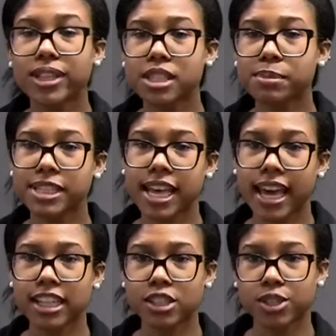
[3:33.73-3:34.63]
going to be
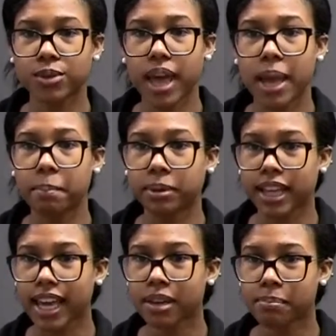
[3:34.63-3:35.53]
taken to a
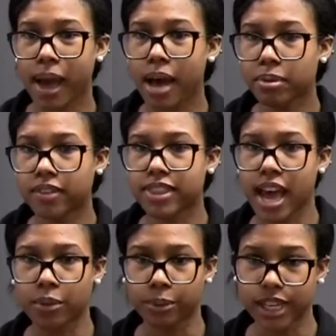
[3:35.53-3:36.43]
blank map of
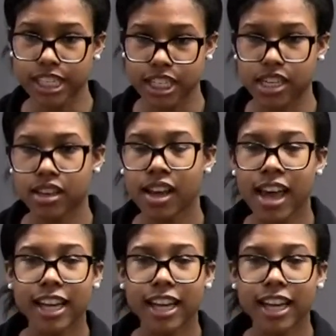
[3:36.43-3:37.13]
that region,